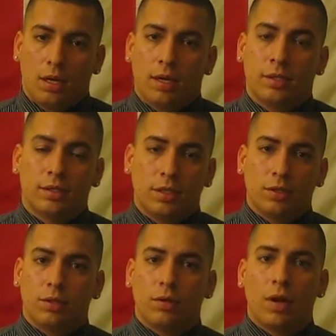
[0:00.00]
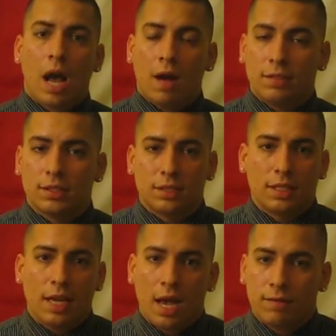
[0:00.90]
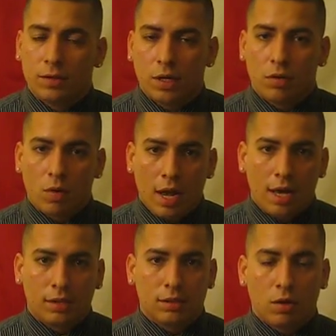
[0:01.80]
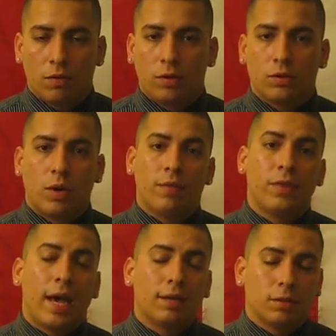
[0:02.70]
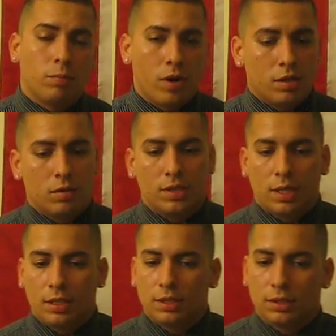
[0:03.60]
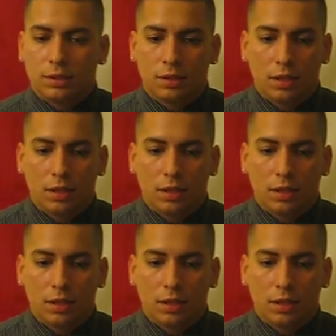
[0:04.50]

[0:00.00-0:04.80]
until obviously after it crashed over 12,000 pressurizations.